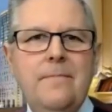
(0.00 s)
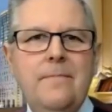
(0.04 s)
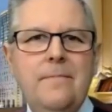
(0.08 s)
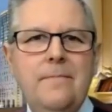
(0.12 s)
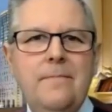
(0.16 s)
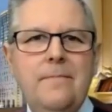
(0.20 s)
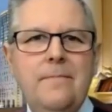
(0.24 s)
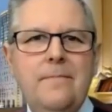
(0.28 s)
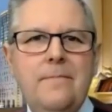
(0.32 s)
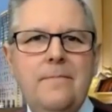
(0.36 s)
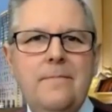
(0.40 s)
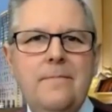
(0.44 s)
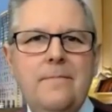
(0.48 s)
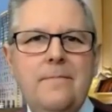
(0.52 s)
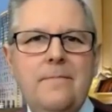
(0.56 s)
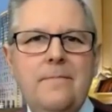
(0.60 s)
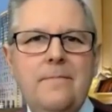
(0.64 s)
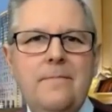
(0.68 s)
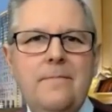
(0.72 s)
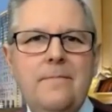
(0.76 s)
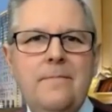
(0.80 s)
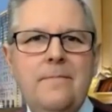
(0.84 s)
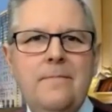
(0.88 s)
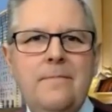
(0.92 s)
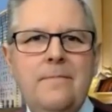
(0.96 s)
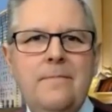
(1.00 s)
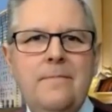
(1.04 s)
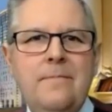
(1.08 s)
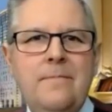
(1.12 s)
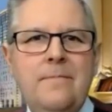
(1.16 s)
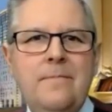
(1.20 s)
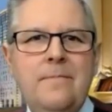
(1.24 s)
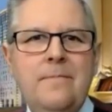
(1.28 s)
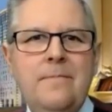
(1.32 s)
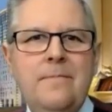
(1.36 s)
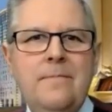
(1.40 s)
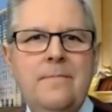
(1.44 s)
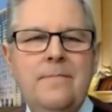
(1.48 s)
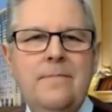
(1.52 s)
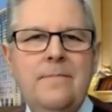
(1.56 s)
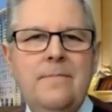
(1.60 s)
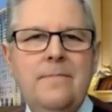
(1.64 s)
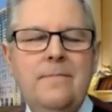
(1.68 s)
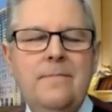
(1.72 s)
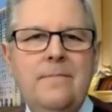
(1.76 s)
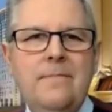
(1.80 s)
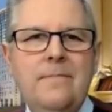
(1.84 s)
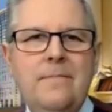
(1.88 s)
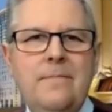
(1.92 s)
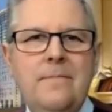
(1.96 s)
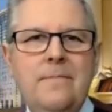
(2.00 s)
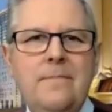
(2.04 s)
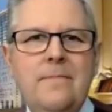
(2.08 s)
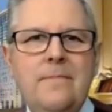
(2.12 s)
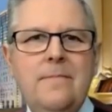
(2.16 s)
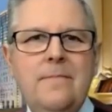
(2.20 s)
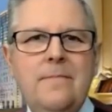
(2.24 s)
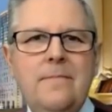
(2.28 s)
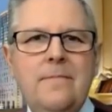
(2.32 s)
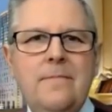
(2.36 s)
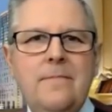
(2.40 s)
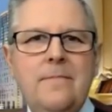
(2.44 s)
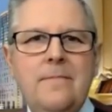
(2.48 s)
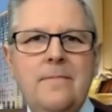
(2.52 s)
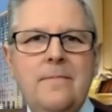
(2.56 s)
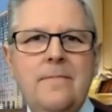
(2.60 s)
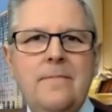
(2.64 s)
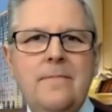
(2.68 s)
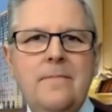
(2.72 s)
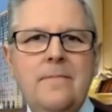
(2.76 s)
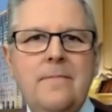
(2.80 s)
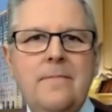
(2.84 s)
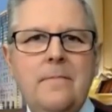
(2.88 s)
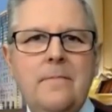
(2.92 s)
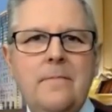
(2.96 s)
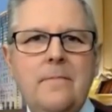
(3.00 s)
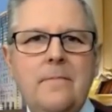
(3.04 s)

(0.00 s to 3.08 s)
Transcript: This person isn't speaking.